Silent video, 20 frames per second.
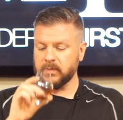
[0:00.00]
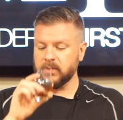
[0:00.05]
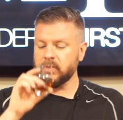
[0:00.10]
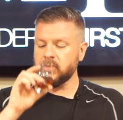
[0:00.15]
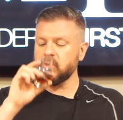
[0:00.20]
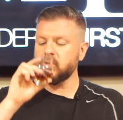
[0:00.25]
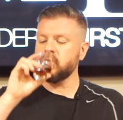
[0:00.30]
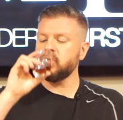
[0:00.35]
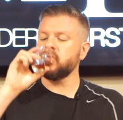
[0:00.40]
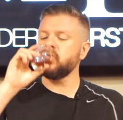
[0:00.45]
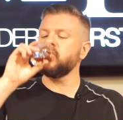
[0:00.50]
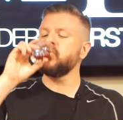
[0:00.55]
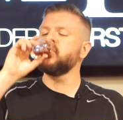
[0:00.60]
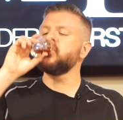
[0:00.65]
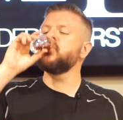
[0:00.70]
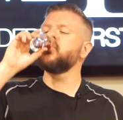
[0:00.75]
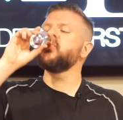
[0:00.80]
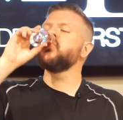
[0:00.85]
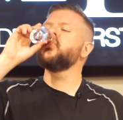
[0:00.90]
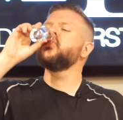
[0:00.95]

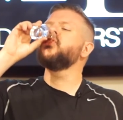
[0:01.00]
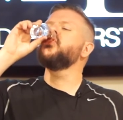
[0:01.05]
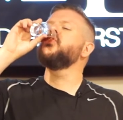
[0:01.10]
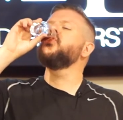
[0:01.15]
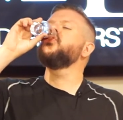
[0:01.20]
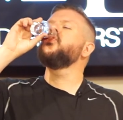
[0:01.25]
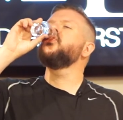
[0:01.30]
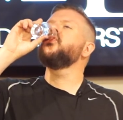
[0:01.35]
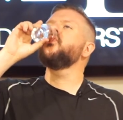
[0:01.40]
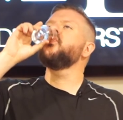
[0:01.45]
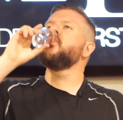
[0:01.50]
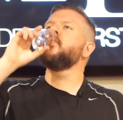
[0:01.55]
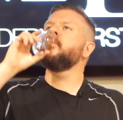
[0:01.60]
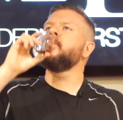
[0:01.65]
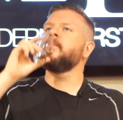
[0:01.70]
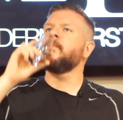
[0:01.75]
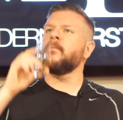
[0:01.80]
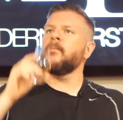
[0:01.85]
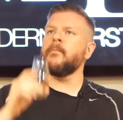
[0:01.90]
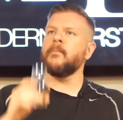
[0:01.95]

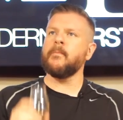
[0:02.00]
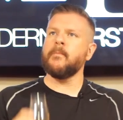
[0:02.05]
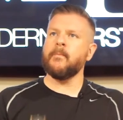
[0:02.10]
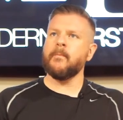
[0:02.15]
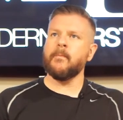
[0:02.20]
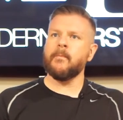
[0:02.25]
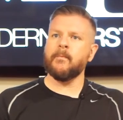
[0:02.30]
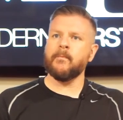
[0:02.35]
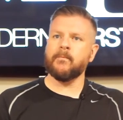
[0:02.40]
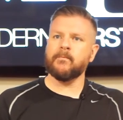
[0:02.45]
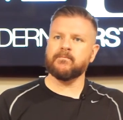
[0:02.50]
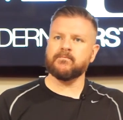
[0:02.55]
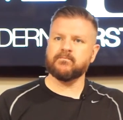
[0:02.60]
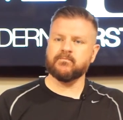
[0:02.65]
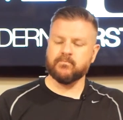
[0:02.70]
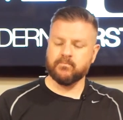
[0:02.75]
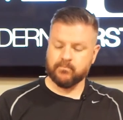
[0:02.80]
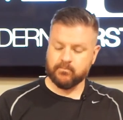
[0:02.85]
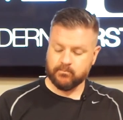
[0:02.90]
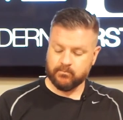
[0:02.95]

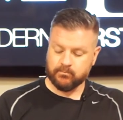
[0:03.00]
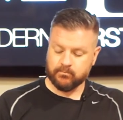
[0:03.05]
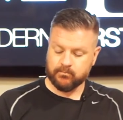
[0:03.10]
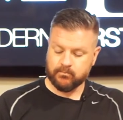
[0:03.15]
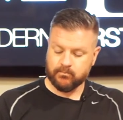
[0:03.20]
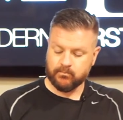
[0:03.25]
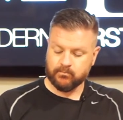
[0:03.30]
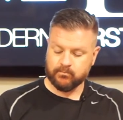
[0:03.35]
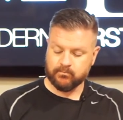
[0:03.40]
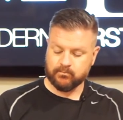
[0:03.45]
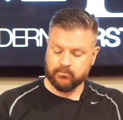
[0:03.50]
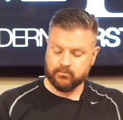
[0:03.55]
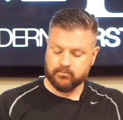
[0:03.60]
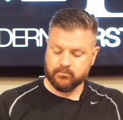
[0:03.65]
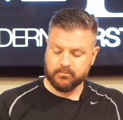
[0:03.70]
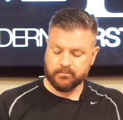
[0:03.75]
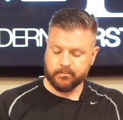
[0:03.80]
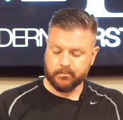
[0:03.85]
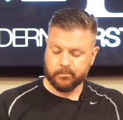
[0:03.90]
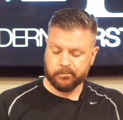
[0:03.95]

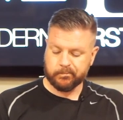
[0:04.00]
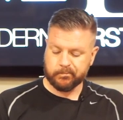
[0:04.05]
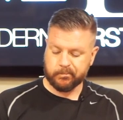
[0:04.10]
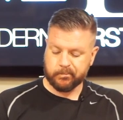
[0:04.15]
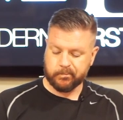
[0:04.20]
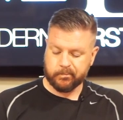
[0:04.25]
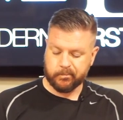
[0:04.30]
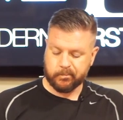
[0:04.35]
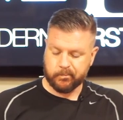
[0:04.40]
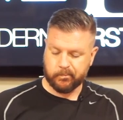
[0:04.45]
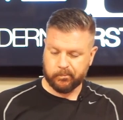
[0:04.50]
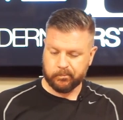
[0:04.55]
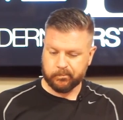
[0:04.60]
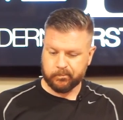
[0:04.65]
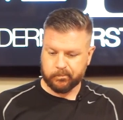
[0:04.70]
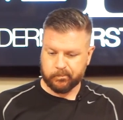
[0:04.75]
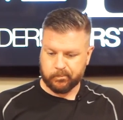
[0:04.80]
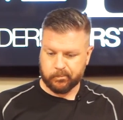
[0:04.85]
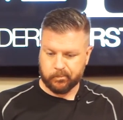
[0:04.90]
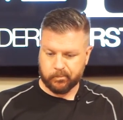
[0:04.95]

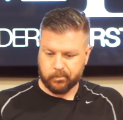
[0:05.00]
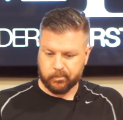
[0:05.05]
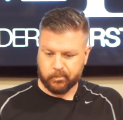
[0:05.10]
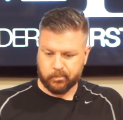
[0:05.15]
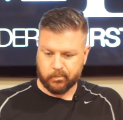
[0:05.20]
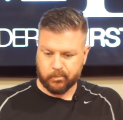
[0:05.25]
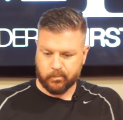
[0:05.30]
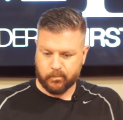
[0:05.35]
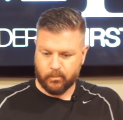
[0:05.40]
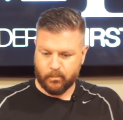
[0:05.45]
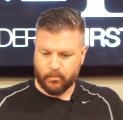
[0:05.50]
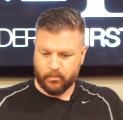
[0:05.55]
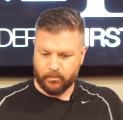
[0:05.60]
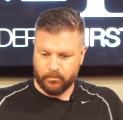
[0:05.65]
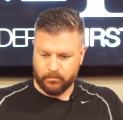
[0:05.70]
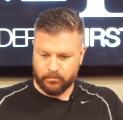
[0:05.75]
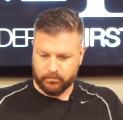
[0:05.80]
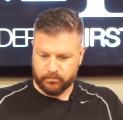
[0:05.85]
Nobody speaks.